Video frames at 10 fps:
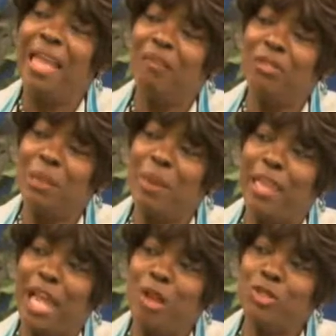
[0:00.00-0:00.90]
have Lee
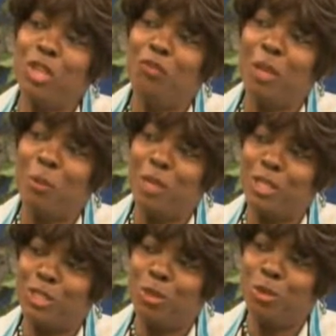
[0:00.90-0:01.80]
Pankowski of LP
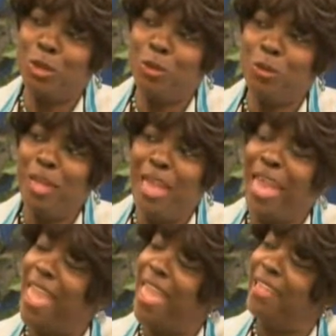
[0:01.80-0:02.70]
Custodial,
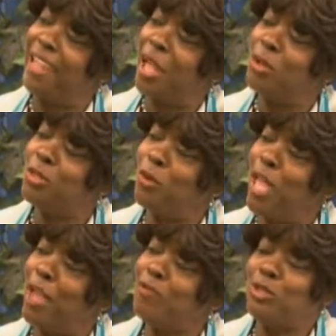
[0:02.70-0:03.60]
and I also
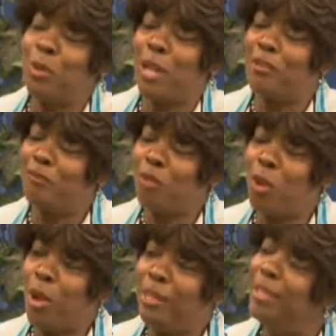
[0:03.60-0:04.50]
have Joanne
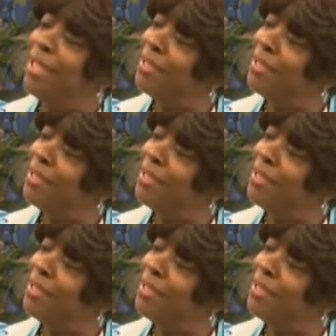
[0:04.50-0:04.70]
Floyd,